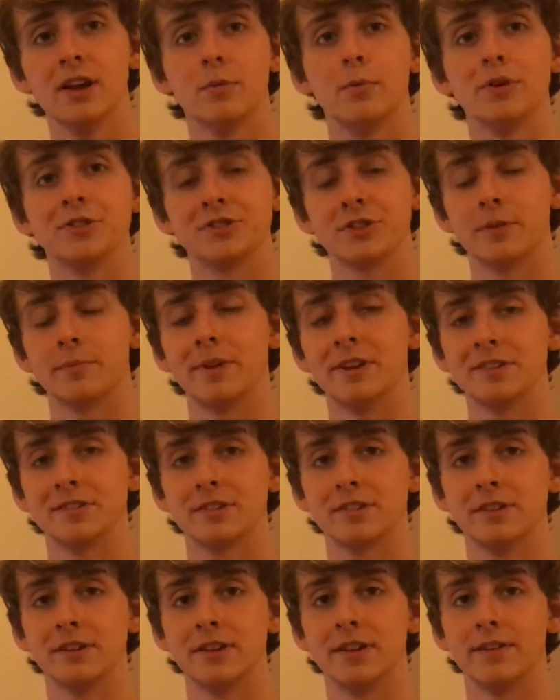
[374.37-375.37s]
which are
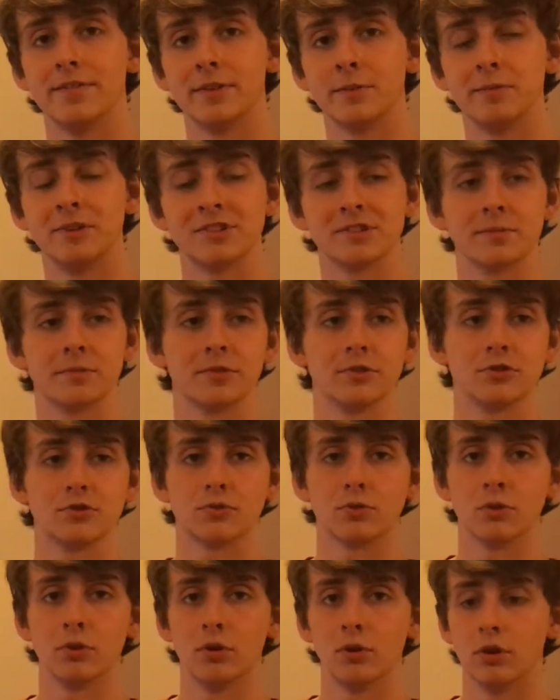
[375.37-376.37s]
basically giving me some
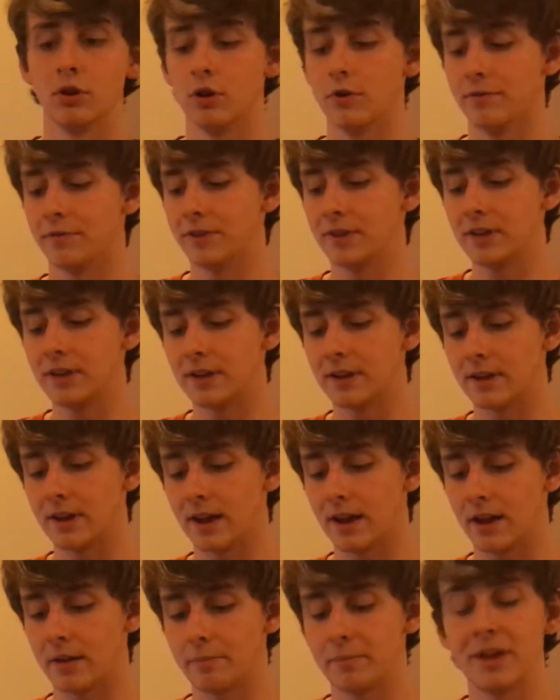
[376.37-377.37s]
control over the
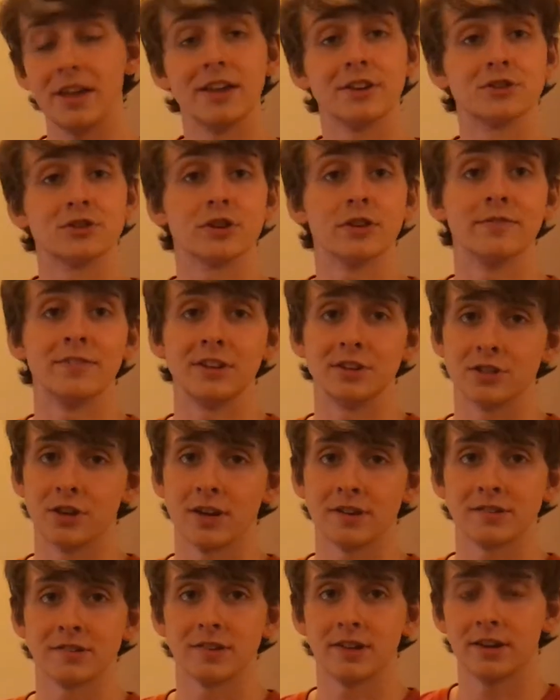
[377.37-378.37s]
pitch of each
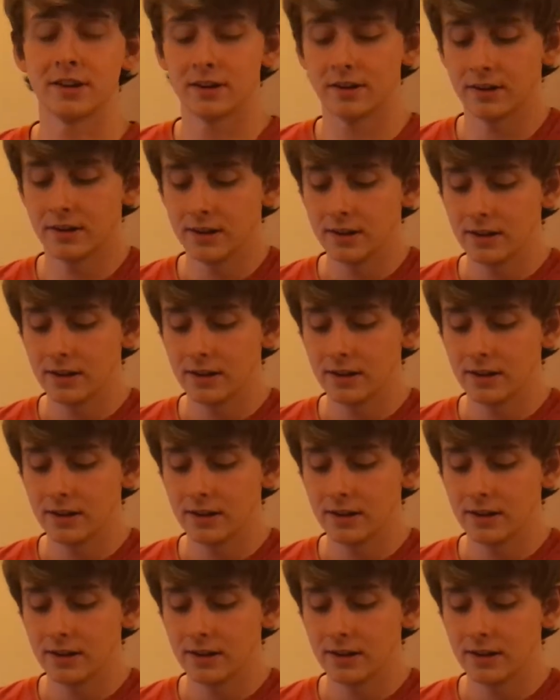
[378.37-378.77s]
oscillator.